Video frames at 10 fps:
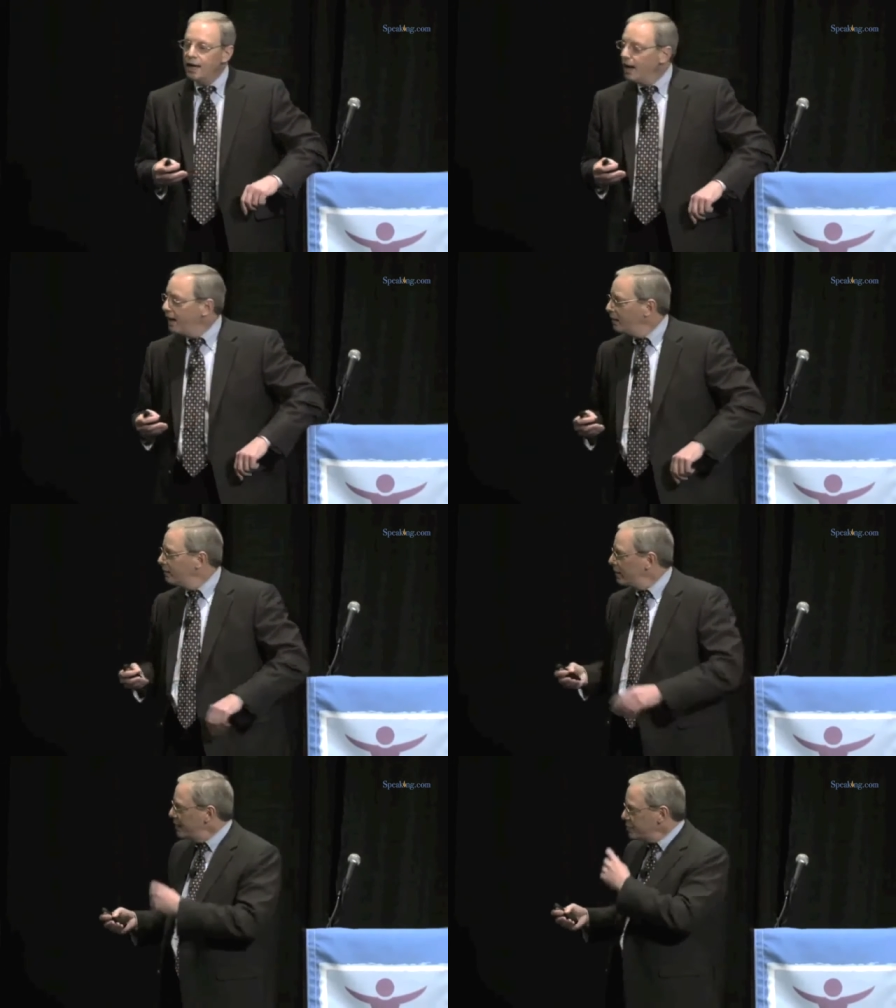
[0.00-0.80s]

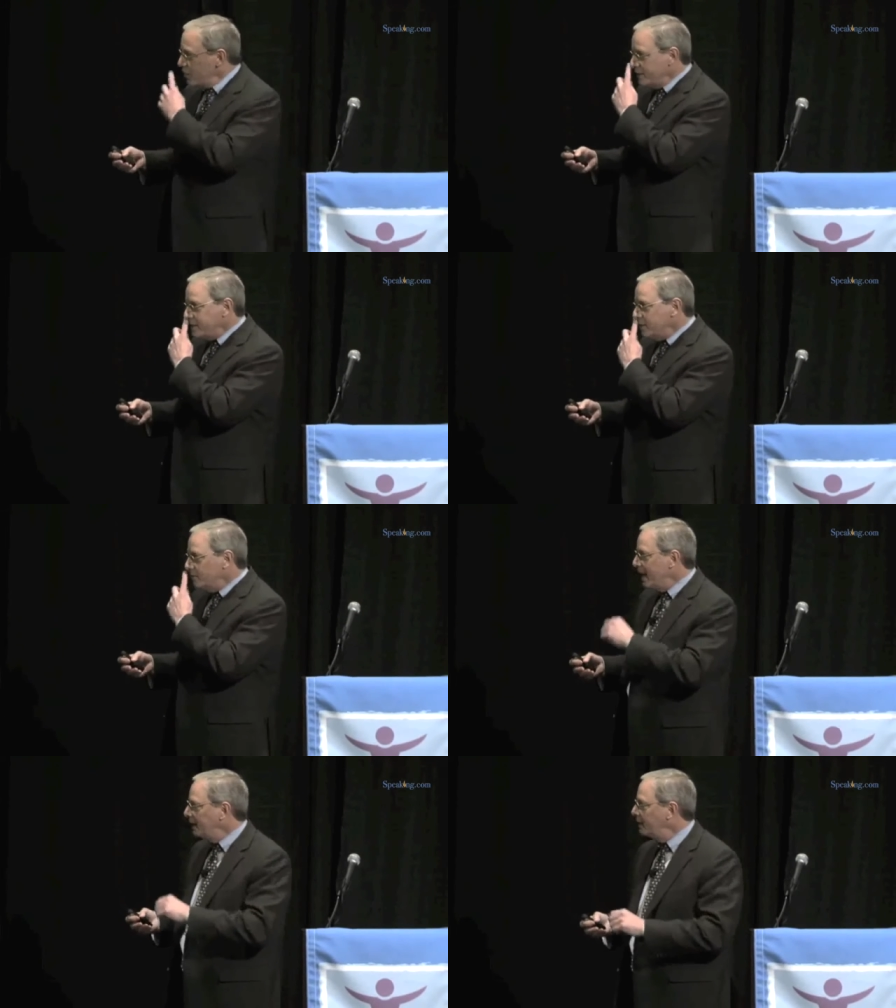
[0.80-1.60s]
I show it here
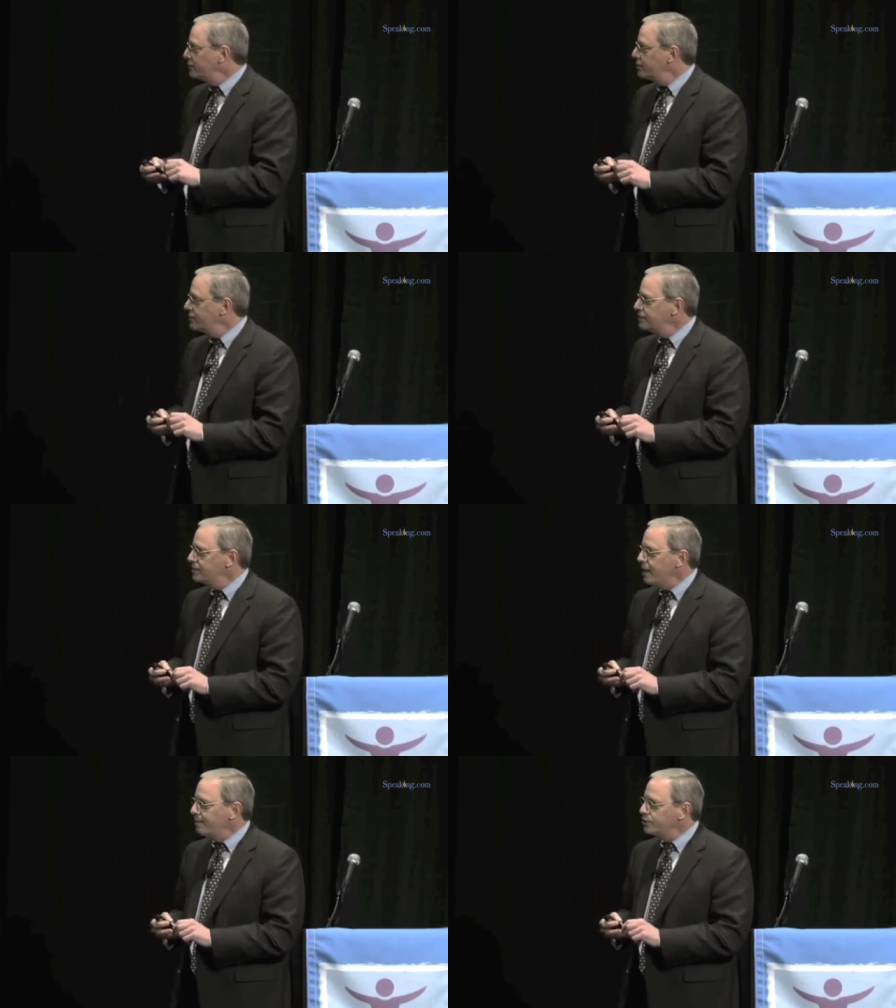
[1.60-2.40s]
mainly to
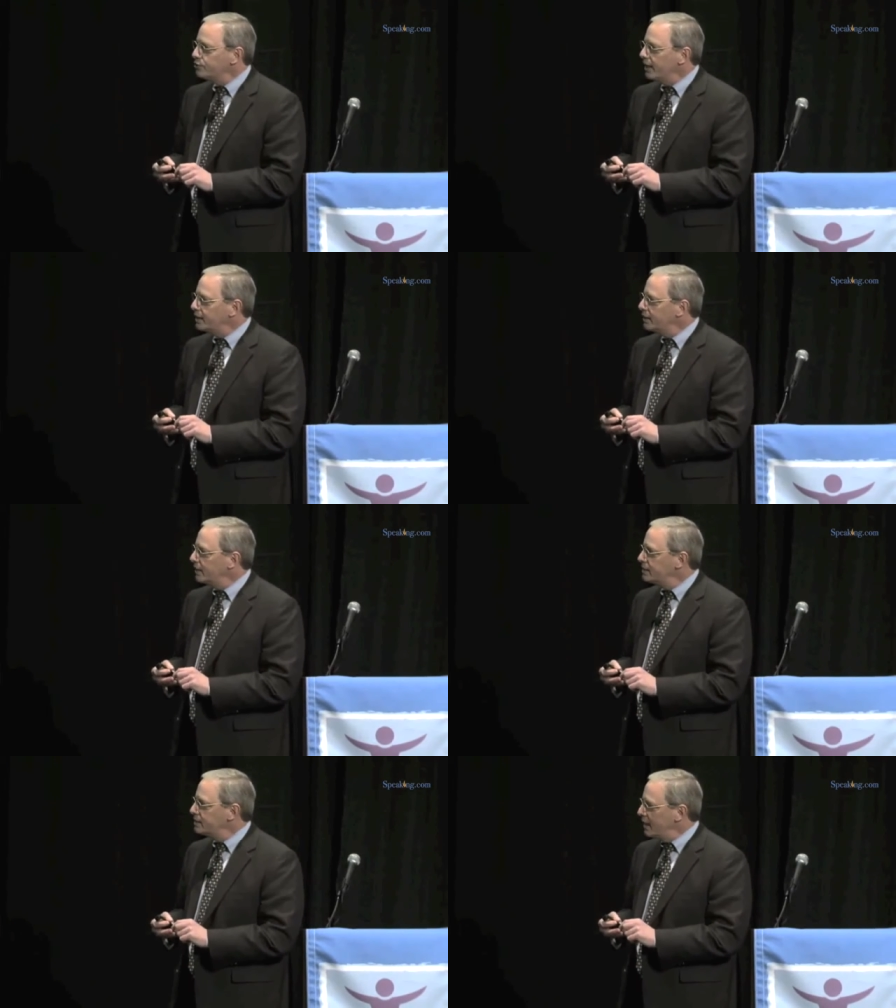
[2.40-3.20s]
demonstrate
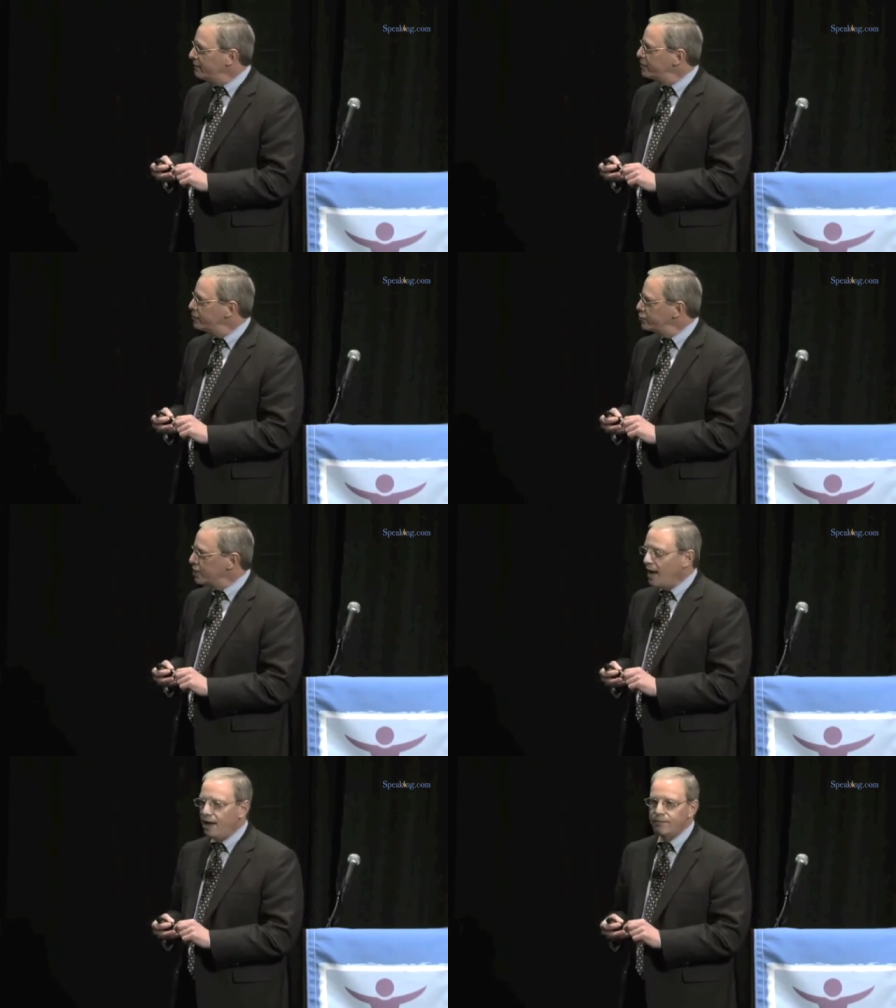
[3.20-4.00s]
that David's
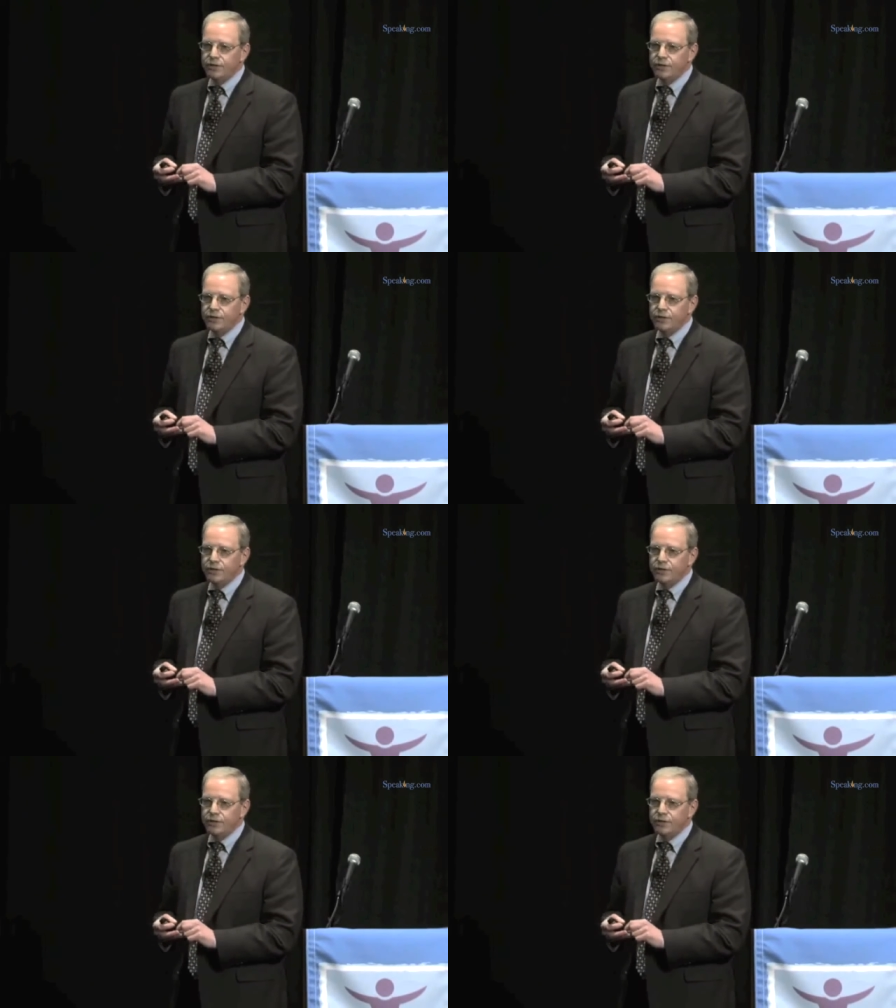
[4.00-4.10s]
job,